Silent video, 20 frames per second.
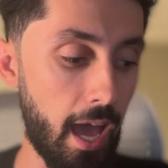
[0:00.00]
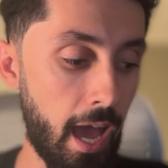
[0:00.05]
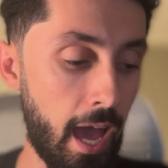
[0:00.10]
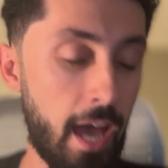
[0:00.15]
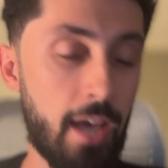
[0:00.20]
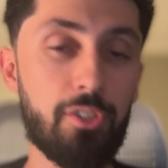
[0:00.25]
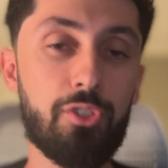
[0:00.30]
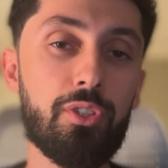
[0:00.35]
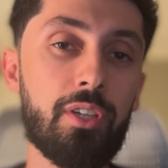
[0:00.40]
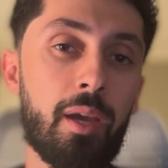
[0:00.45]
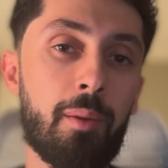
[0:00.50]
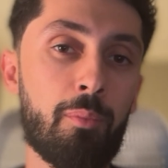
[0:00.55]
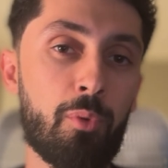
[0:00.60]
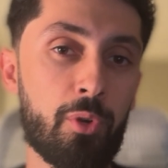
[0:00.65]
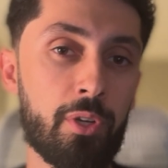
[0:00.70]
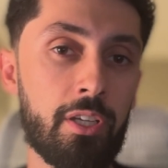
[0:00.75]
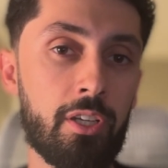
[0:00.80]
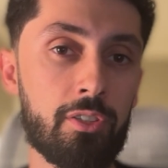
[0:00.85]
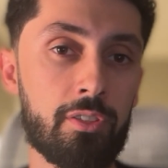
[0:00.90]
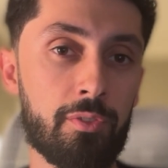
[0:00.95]
as you get
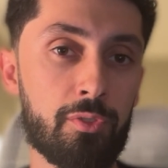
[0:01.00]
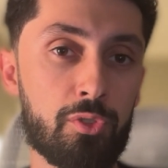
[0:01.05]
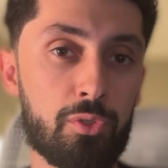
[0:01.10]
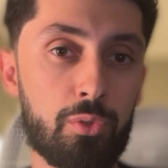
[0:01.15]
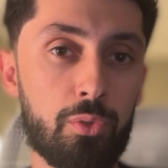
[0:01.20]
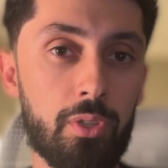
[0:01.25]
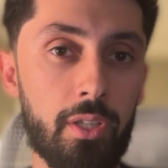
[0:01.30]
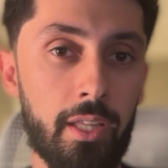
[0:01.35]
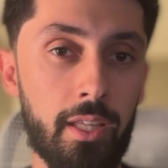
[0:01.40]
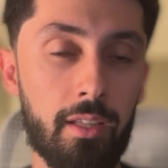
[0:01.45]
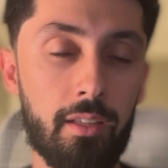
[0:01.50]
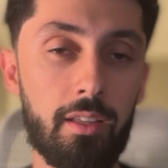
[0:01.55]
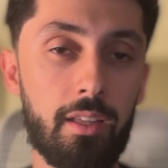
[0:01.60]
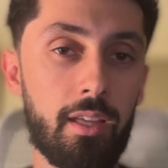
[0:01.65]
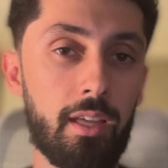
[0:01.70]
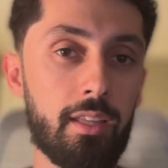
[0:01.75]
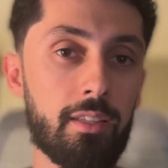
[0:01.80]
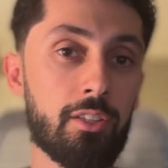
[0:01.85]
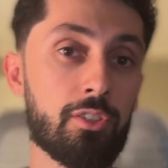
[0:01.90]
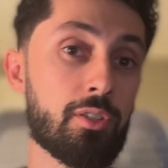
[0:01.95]
more years of schooling,
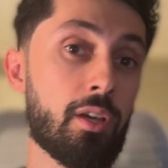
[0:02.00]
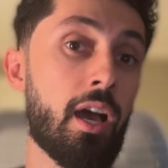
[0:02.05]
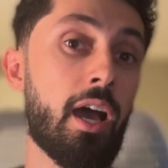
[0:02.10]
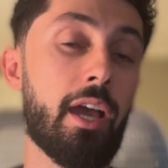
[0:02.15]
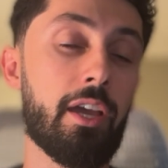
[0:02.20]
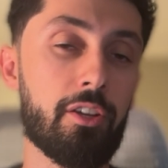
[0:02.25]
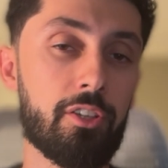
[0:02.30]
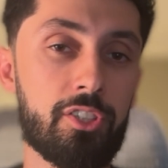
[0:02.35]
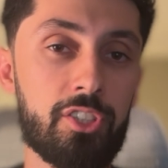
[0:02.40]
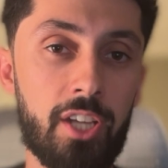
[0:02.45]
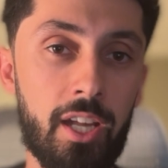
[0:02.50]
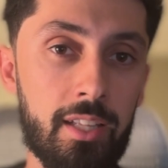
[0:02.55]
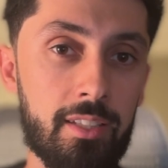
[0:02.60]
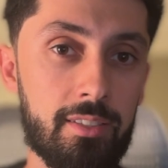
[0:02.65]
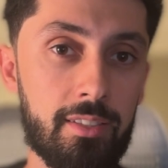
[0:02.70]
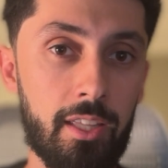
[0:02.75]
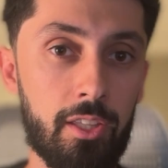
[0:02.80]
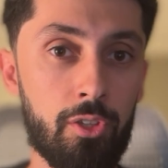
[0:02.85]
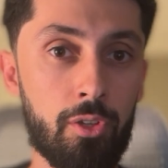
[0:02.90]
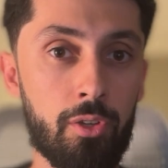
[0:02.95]
there's a higher
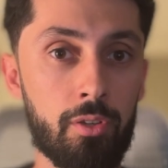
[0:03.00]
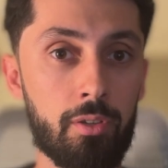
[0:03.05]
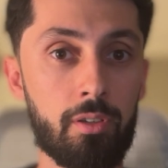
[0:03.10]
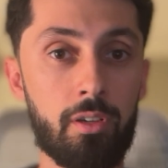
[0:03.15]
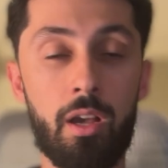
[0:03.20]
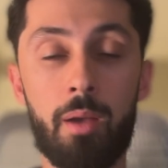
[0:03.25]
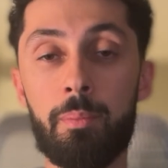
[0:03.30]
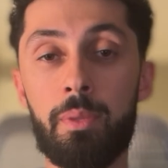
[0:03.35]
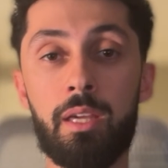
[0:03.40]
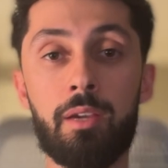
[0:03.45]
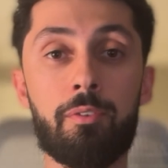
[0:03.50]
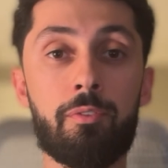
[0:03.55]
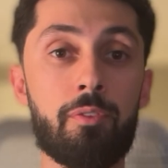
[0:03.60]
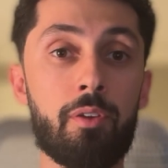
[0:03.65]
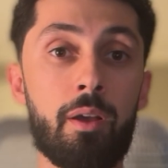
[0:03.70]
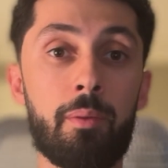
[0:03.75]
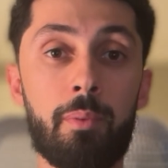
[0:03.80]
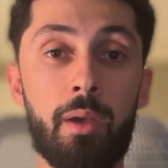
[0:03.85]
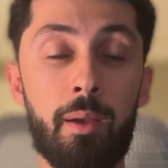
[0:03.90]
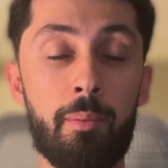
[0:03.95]
chance that you're coming
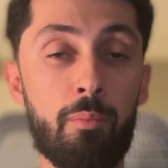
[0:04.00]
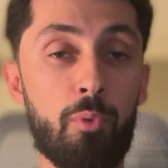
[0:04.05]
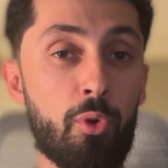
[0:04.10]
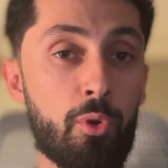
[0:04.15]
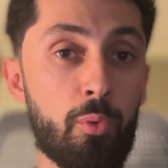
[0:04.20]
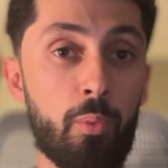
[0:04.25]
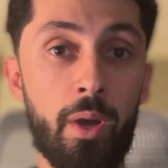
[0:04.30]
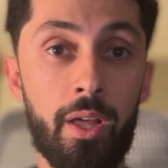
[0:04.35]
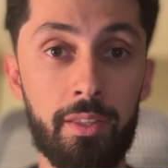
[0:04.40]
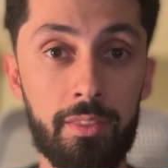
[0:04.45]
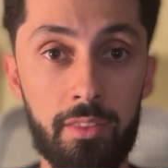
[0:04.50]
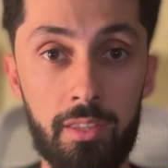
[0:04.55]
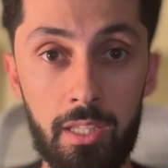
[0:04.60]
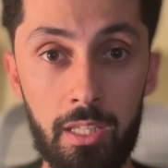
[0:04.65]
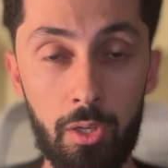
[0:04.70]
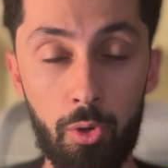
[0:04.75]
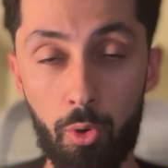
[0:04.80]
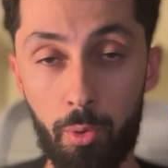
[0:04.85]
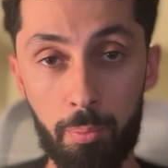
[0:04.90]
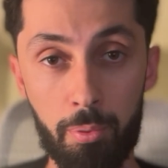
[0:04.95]
from a more
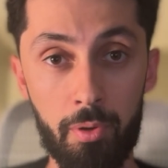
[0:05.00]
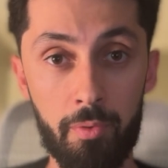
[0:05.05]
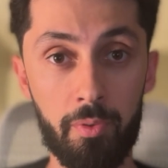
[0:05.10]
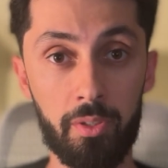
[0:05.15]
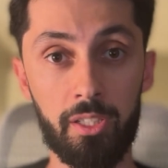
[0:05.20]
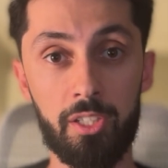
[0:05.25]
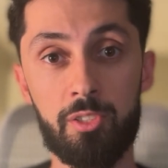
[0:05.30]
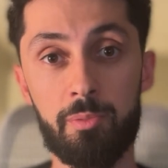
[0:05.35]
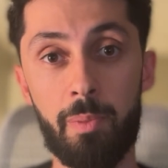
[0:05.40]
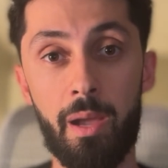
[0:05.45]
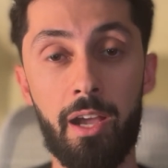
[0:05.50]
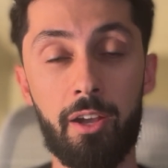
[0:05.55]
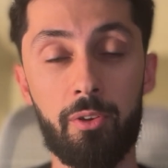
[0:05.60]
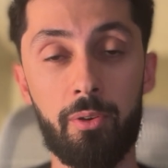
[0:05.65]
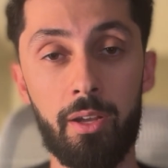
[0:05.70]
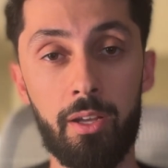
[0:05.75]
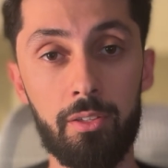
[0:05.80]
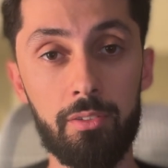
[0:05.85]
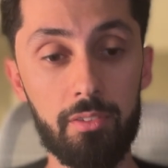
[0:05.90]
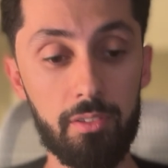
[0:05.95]
wealthy or privileged
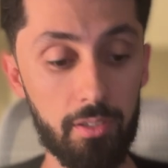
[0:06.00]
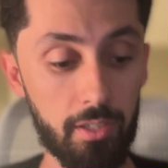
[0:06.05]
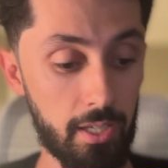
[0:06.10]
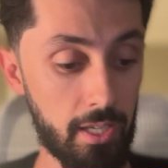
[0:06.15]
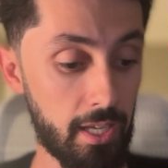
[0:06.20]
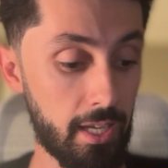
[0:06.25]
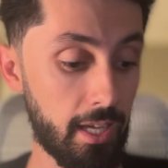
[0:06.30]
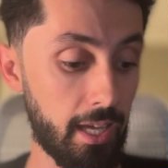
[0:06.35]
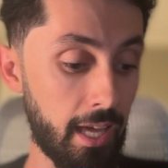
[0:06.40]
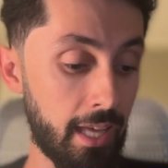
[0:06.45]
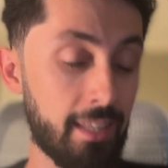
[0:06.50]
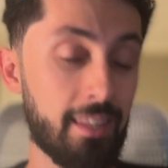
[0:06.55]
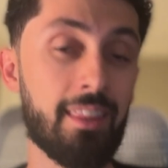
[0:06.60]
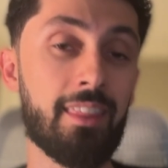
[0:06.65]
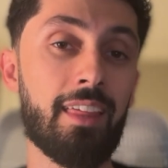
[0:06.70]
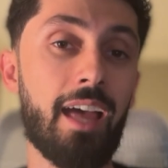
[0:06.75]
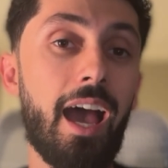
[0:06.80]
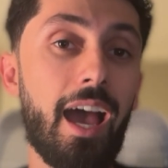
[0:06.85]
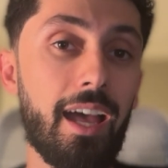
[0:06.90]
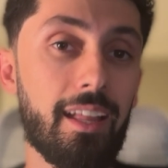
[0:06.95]
background.
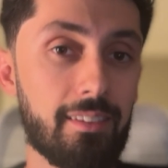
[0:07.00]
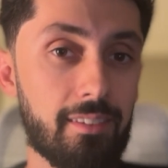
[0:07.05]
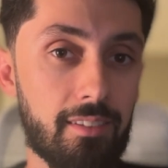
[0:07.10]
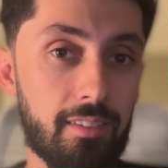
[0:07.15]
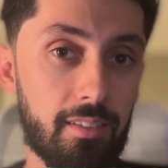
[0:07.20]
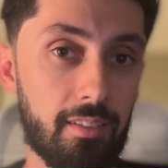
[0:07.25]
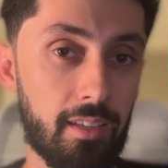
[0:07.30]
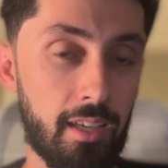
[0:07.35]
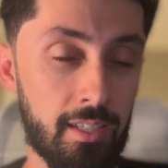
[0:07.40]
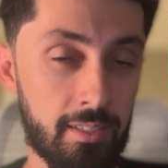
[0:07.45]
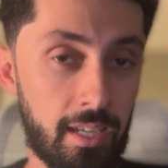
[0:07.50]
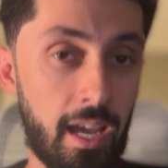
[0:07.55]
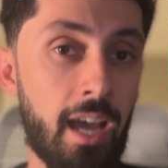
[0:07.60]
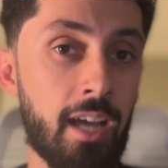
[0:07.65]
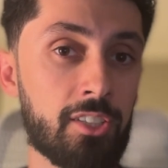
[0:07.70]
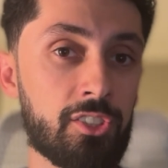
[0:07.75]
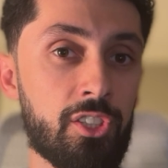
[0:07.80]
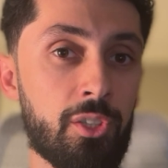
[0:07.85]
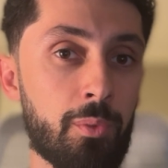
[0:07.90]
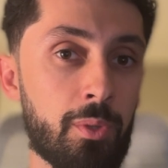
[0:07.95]
And that is
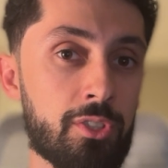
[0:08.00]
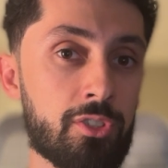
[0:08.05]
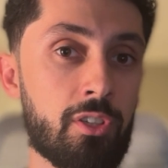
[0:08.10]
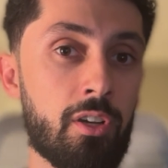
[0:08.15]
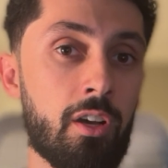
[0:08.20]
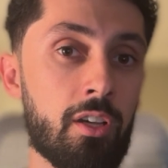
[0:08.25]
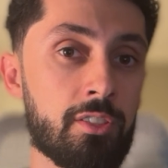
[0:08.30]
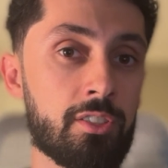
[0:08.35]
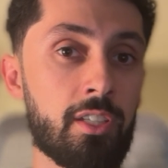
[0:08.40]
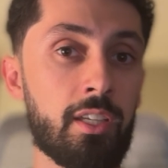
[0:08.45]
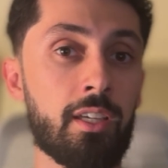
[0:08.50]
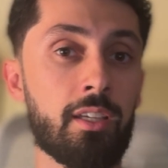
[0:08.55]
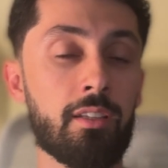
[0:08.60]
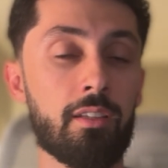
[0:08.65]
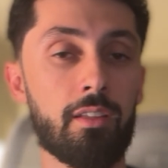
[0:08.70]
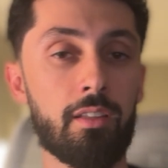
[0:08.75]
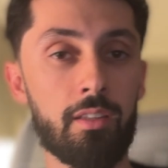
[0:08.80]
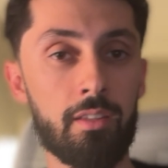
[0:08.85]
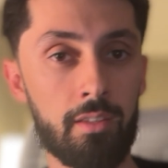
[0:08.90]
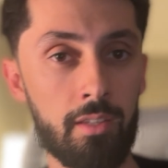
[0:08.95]
actually what's causing
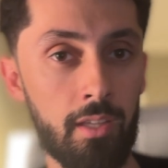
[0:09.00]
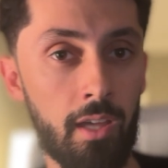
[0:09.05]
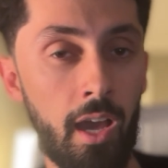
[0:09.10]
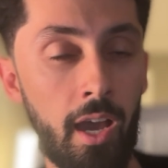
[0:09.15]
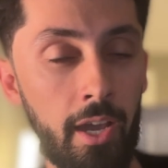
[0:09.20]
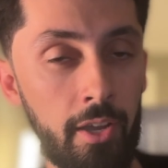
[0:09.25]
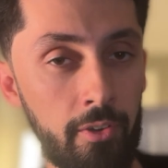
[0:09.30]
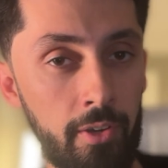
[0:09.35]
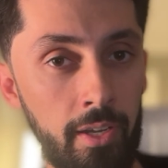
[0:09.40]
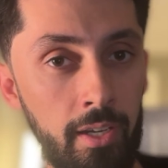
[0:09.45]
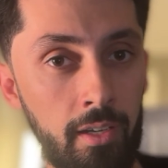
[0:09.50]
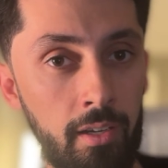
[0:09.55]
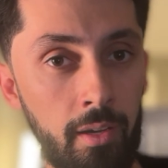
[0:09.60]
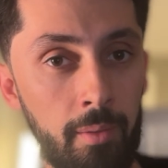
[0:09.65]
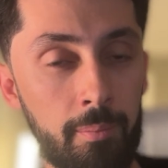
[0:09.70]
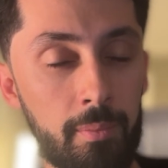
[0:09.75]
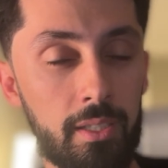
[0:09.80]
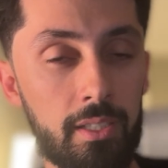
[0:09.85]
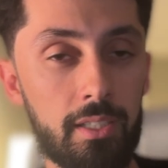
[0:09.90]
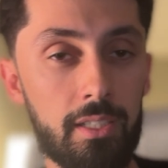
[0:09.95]
the higher
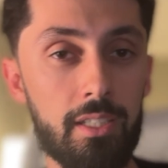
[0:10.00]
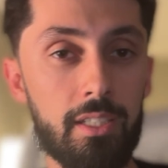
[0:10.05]
income.